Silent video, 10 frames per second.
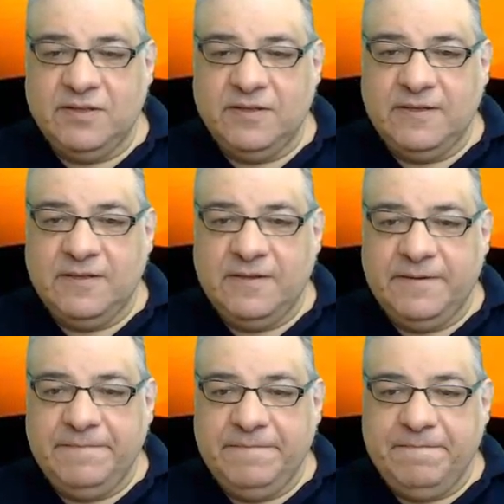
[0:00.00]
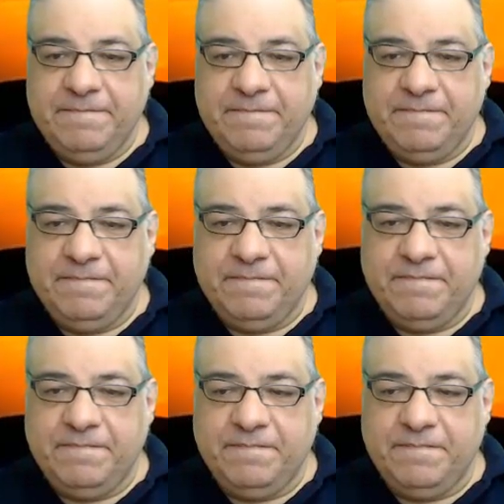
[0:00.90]

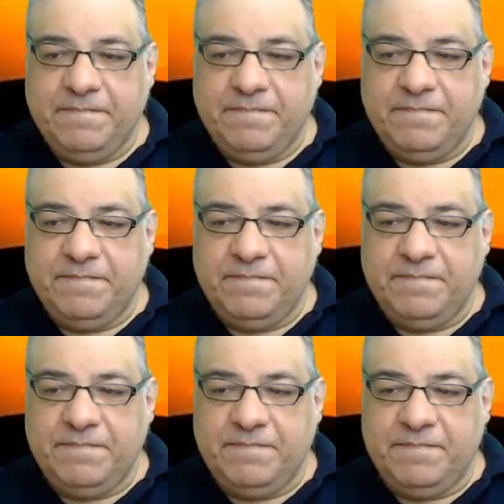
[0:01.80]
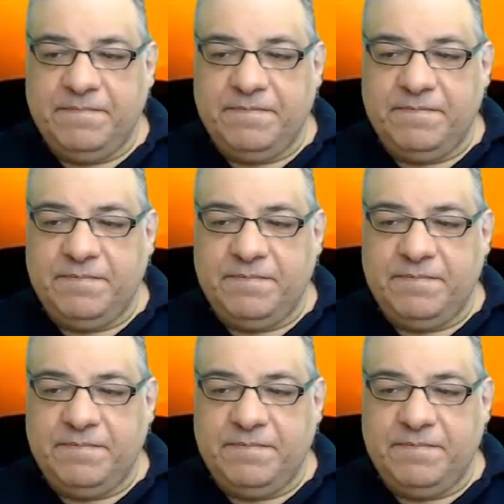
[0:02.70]
(silence)